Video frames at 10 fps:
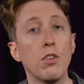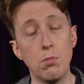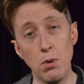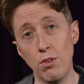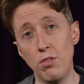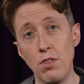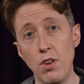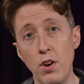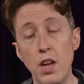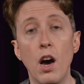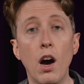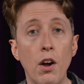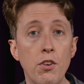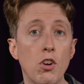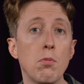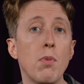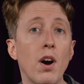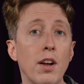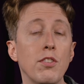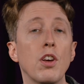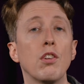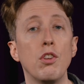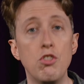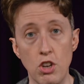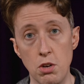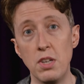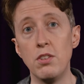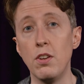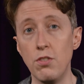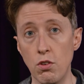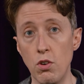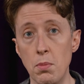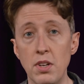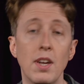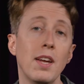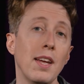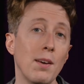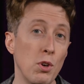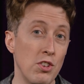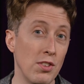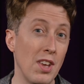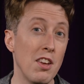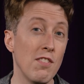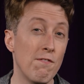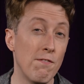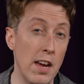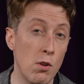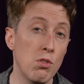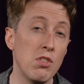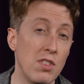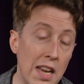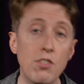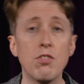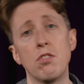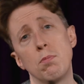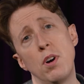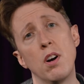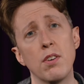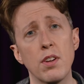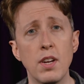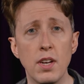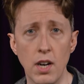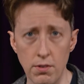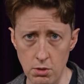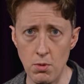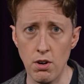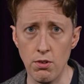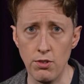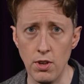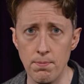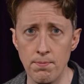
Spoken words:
conspiracy theory undermines legitimate disagreement, which is a foundational part of democracy.